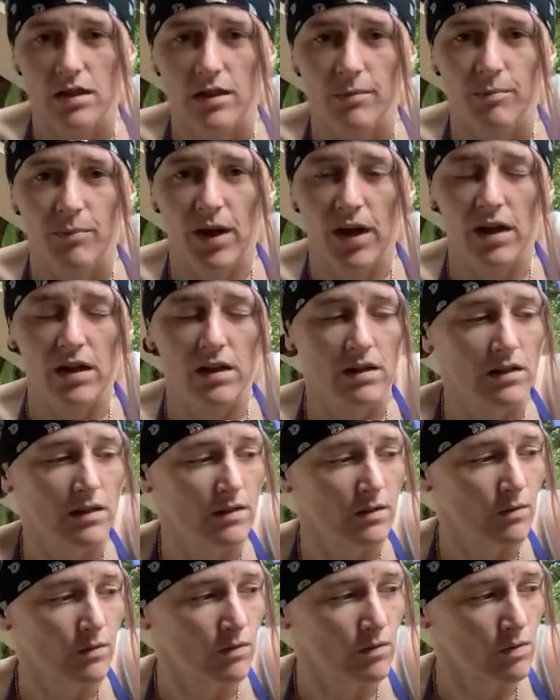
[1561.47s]
but
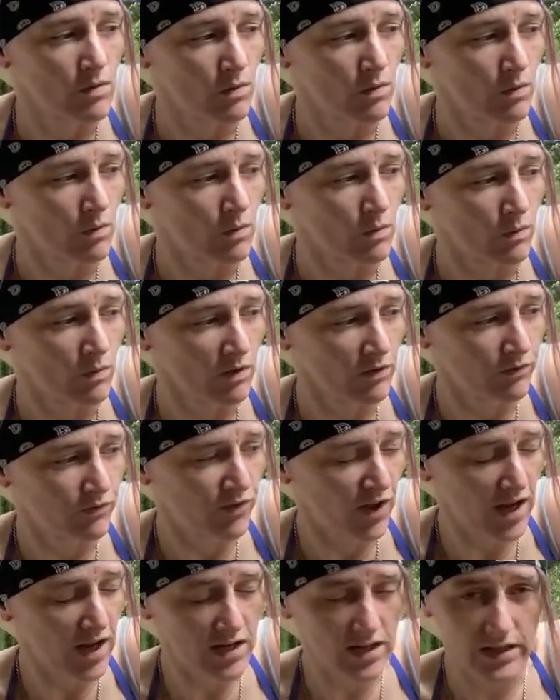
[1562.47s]
we're
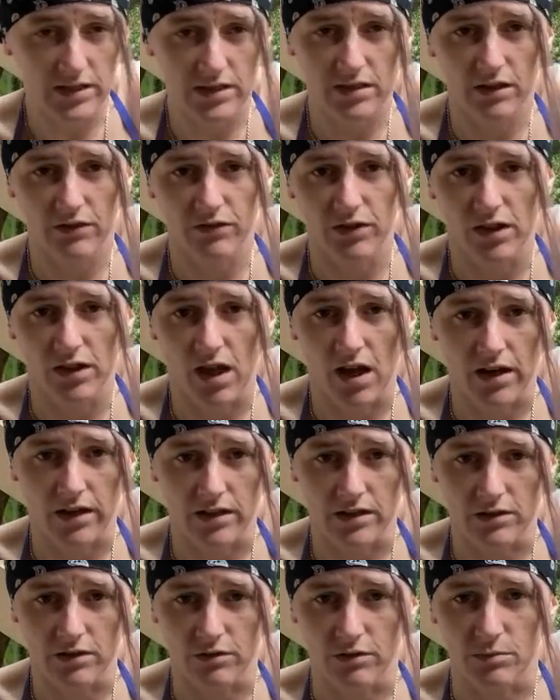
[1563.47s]
finding silver
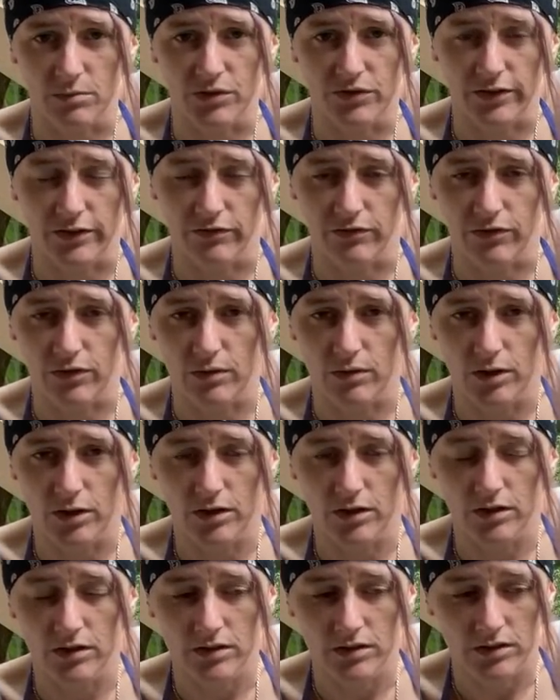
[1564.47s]
linings and we're moving forward.
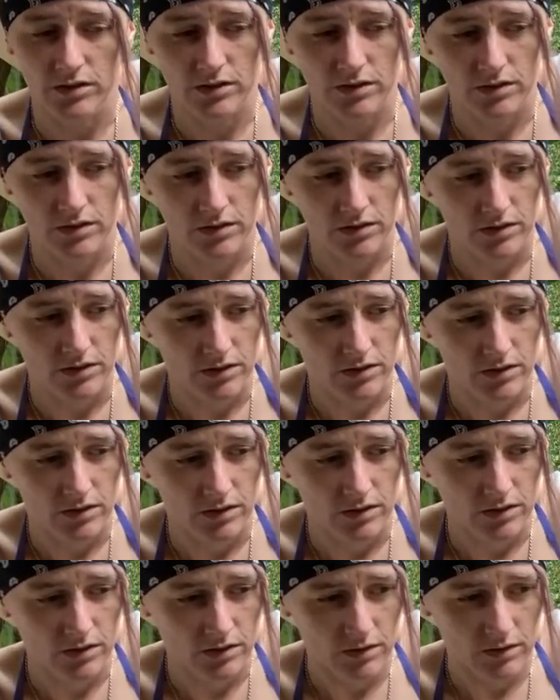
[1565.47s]

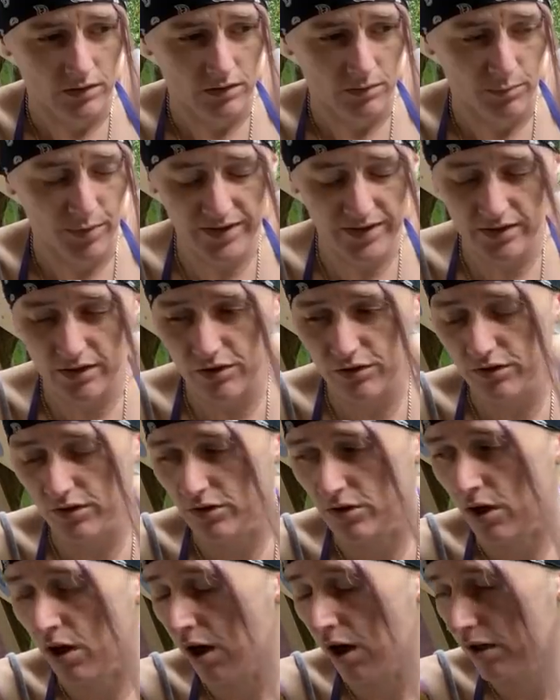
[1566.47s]
Plus, there's this
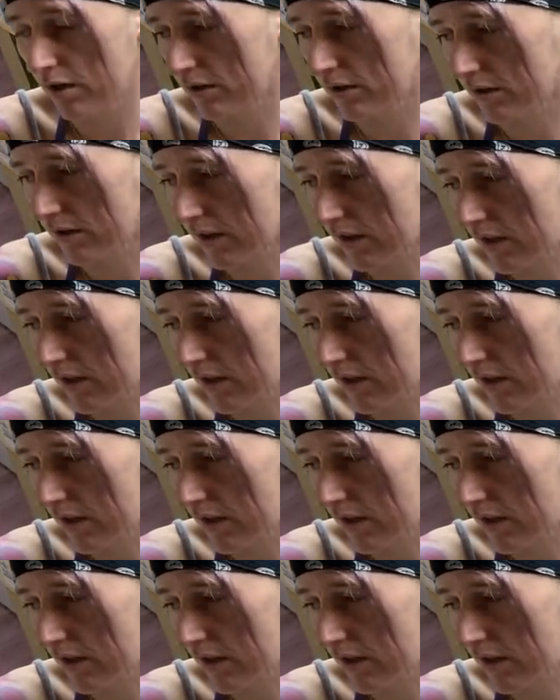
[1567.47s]
cardinal